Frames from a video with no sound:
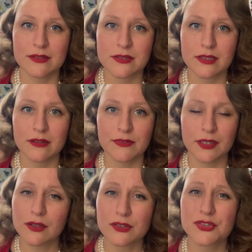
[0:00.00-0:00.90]
See if it
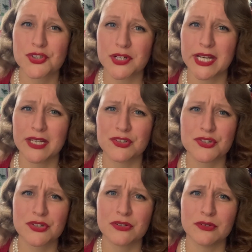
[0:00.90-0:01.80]
looks
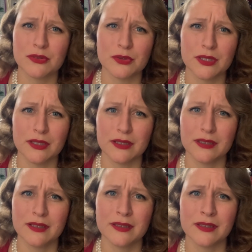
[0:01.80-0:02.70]
strange or,
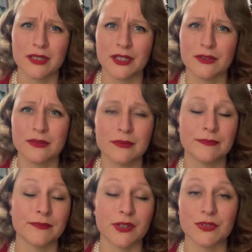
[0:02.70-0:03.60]
you know,
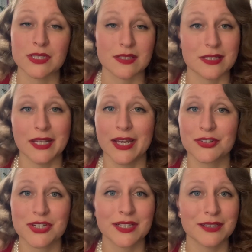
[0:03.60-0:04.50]
if it doesn't
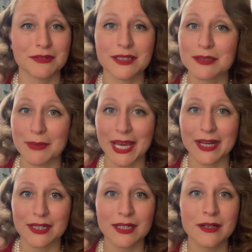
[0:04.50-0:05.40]
actually really
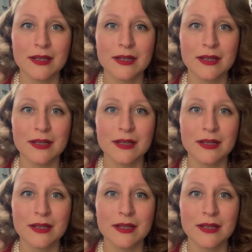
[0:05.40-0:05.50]
matter.